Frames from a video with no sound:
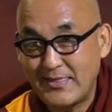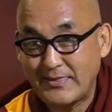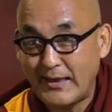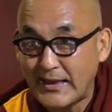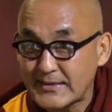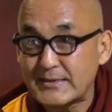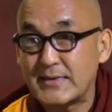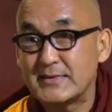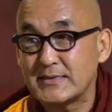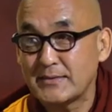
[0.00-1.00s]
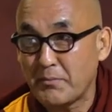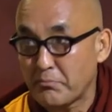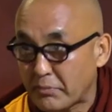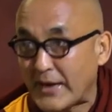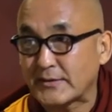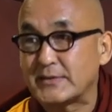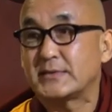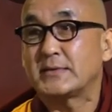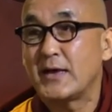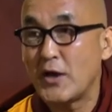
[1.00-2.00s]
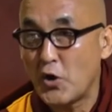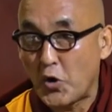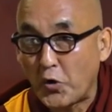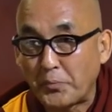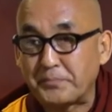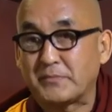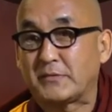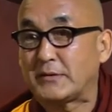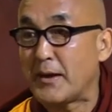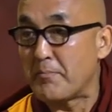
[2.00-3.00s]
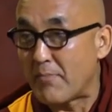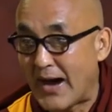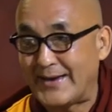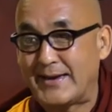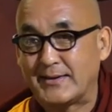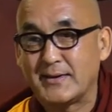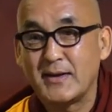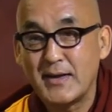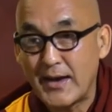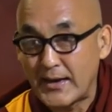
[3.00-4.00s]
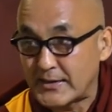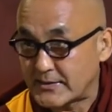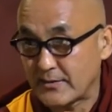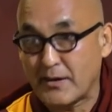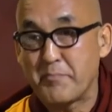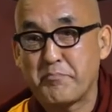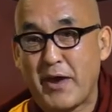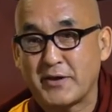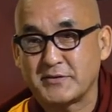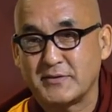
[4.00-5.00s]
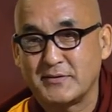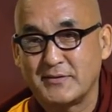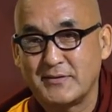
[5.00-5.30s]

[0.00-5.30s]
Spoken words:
The essence practice of the Mahayana is a compassion.